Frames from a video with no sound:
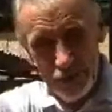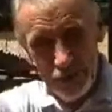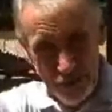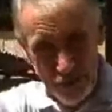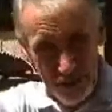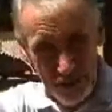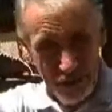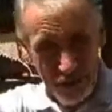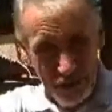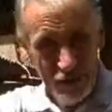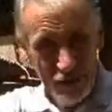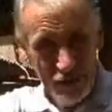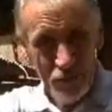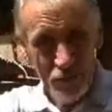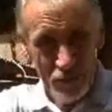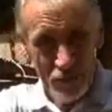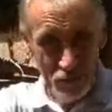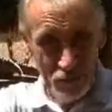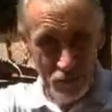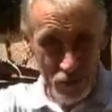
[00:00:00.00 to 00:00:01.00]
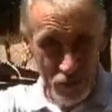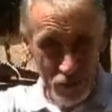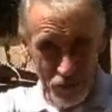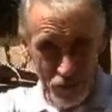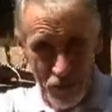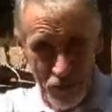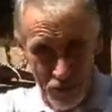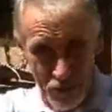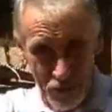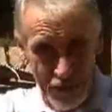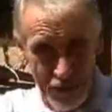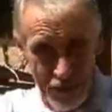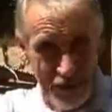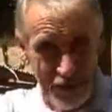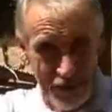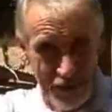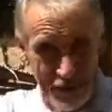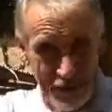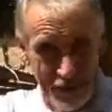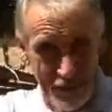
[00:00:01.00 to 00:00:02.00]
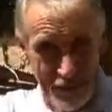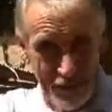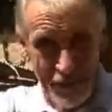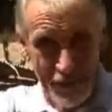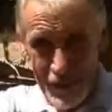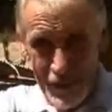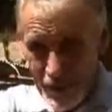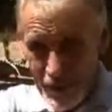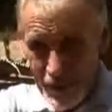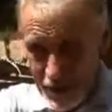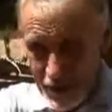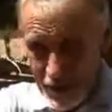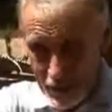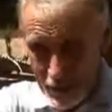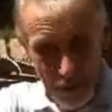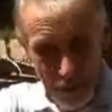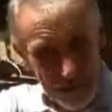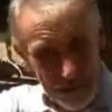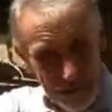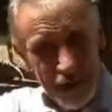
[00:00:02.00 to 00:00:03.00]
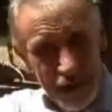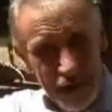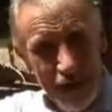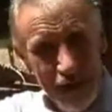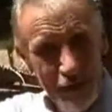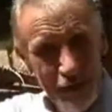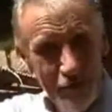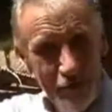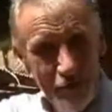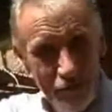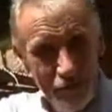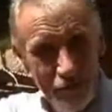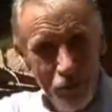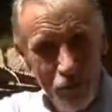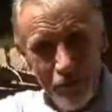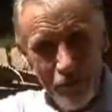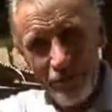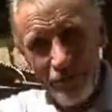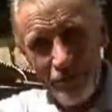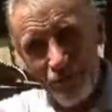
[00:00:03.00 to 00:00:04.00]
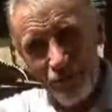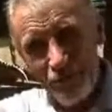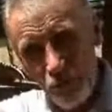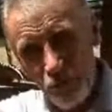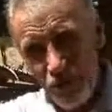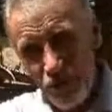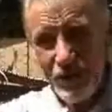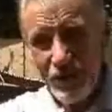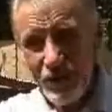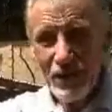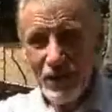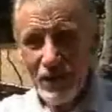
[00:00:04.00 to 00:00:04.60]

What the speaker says: truck, what's called a multi-cab 4x4,